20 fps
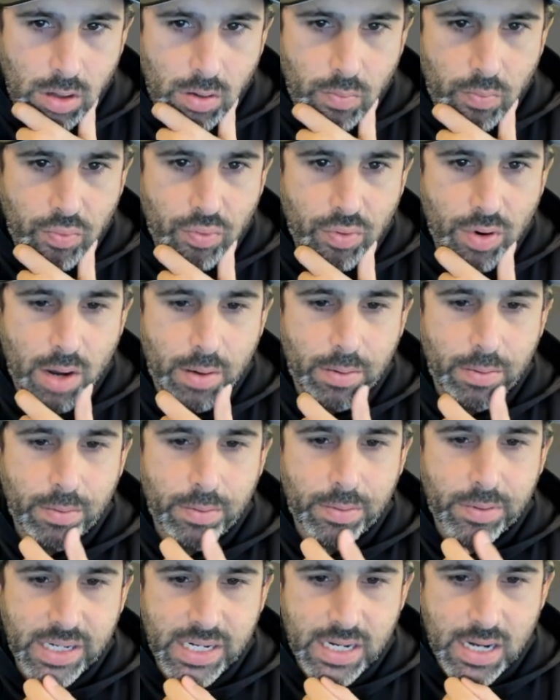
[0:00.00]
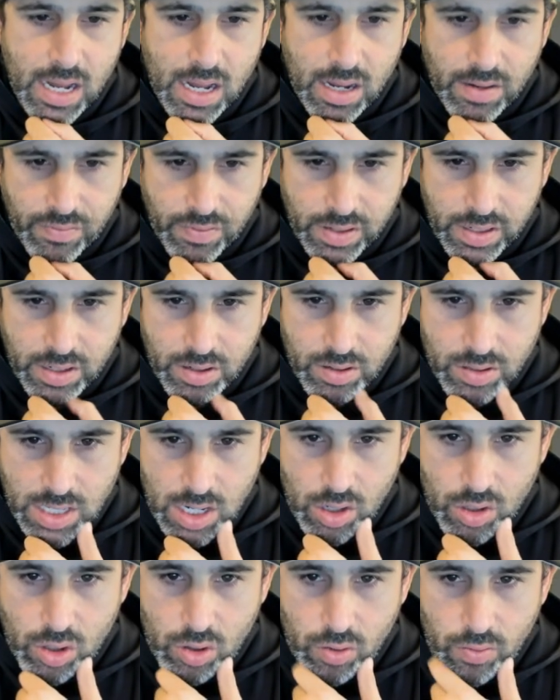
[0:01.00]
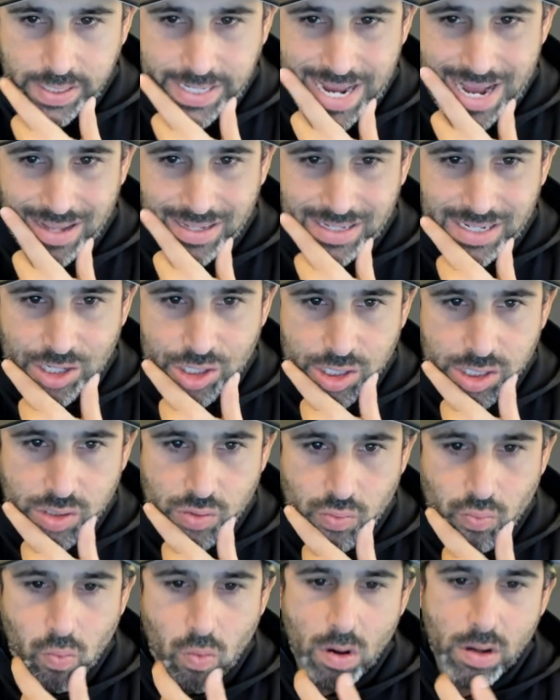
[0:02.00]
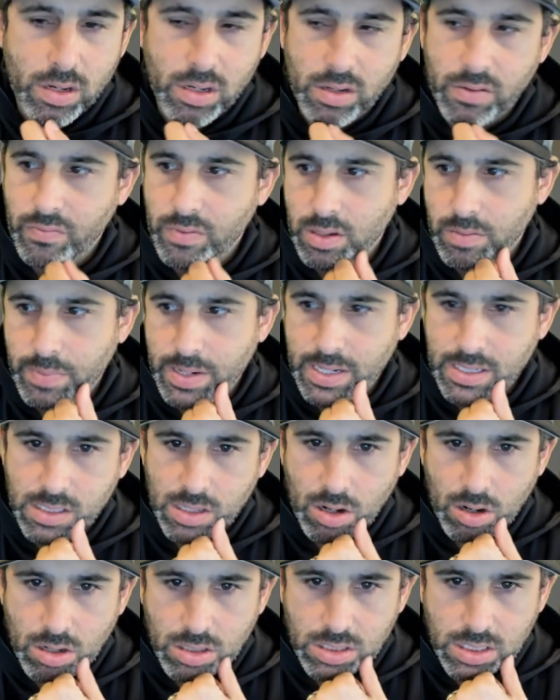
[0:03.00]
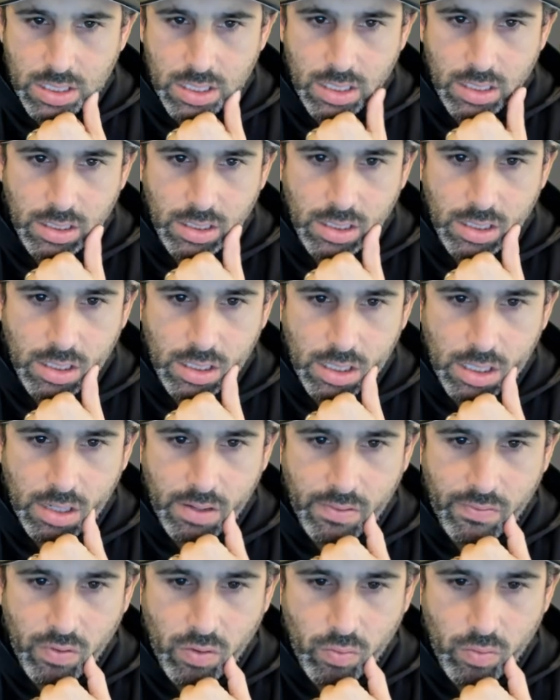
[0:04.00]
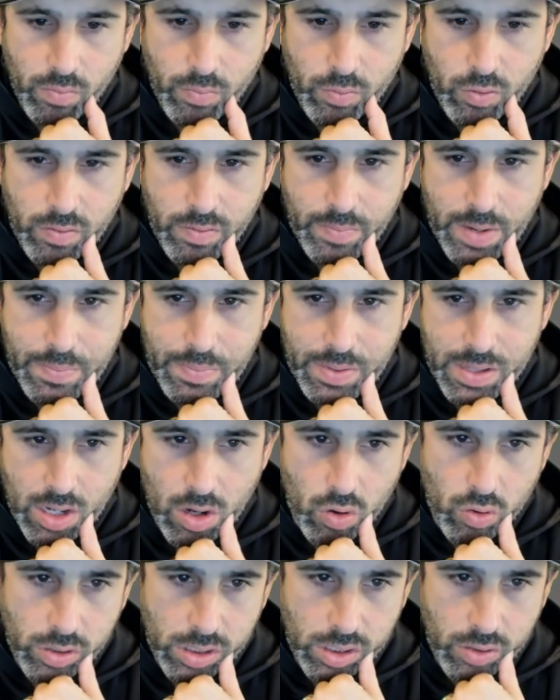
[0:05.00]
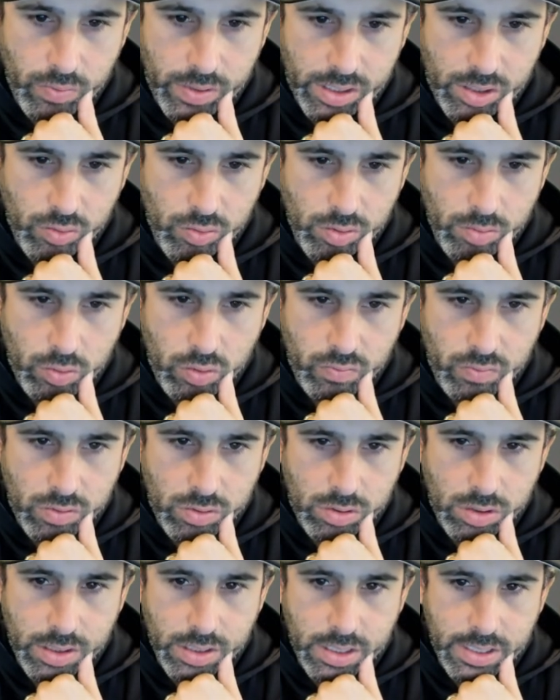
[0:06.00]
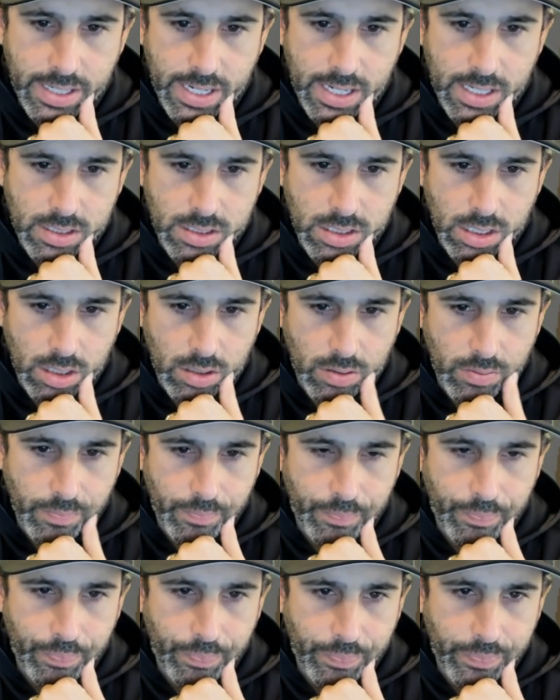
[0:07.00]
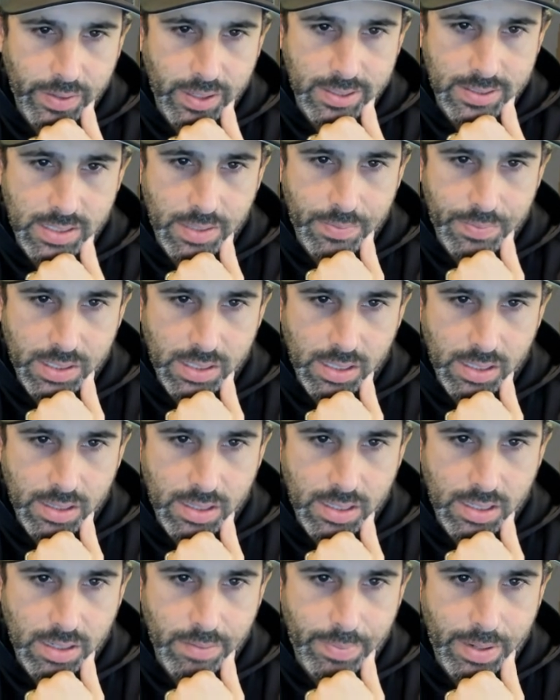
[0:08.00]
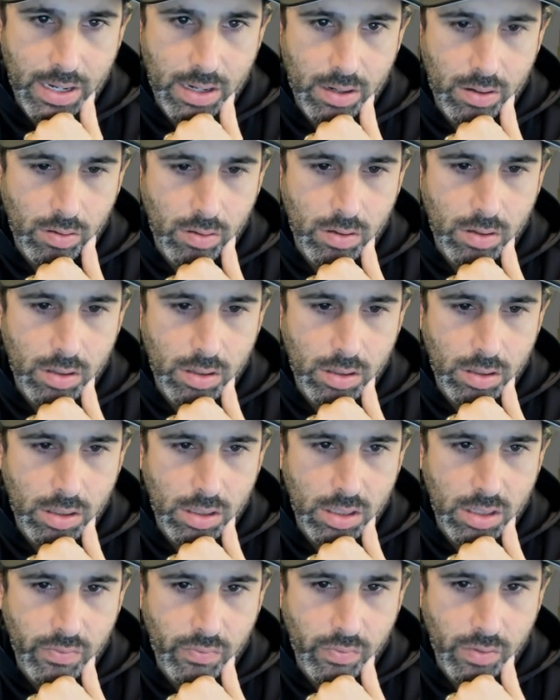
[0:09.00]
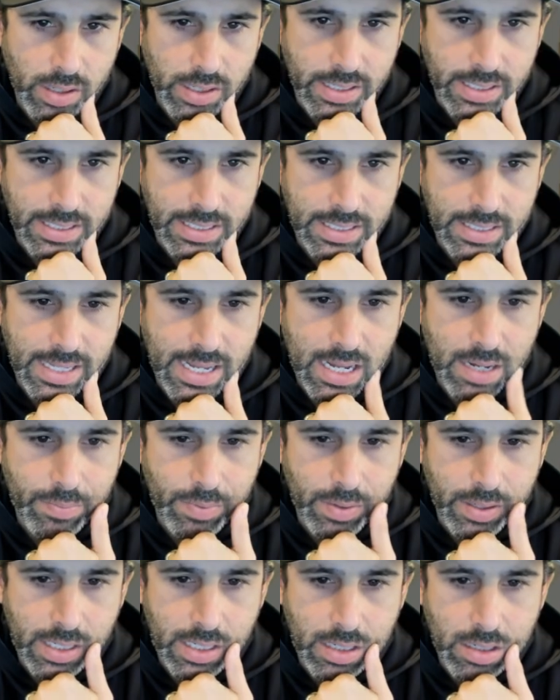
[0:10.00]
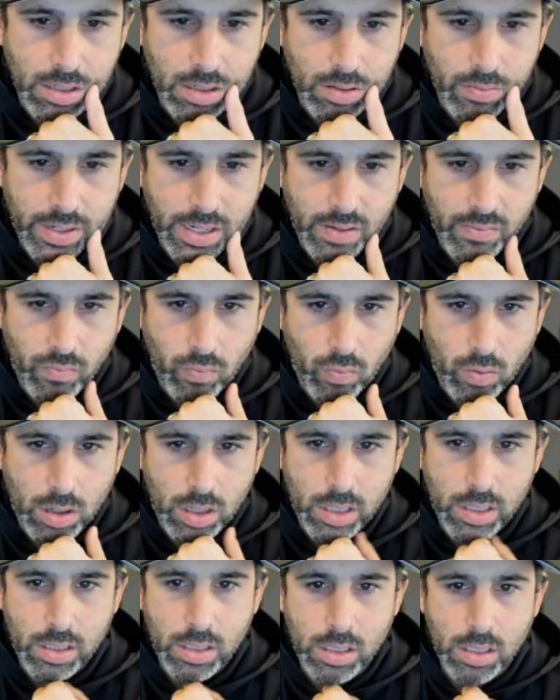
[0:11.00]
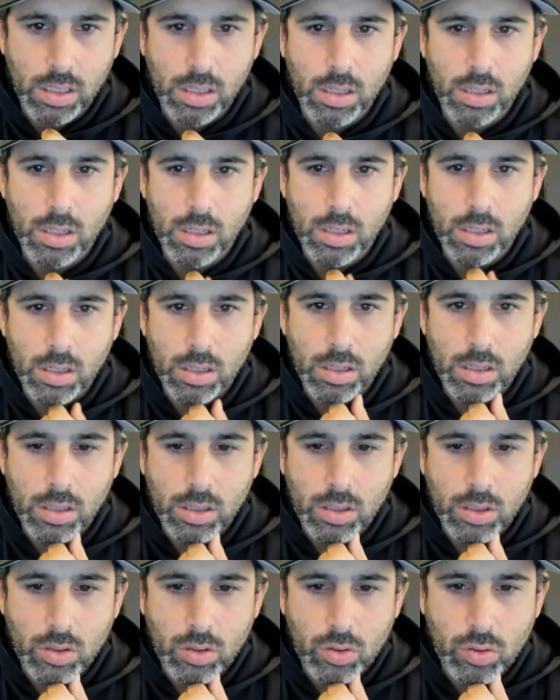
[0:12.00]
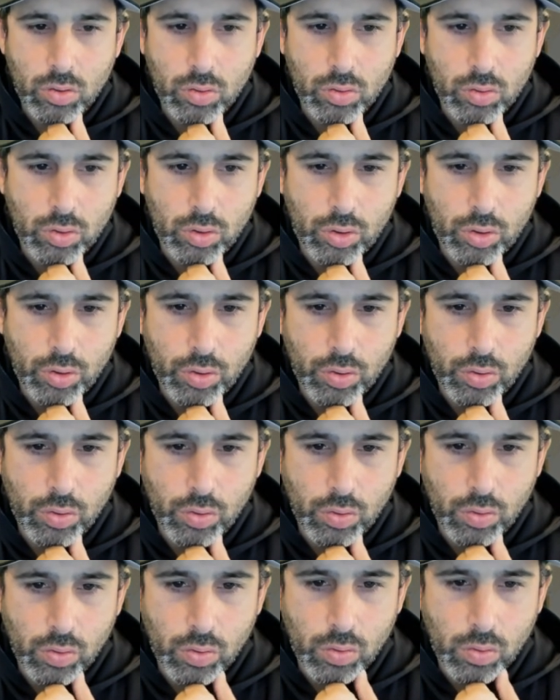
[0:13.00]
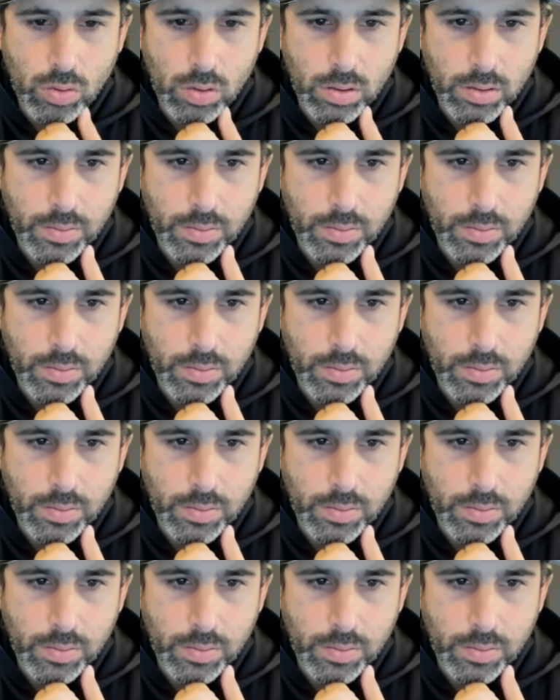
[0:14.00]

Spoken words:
probably not for the hero side, although Retaliation is one of the best cards, I think, for removal. It might be the only real removal in the deck, so something to think about if we're going to need that. But here we have 1, 2,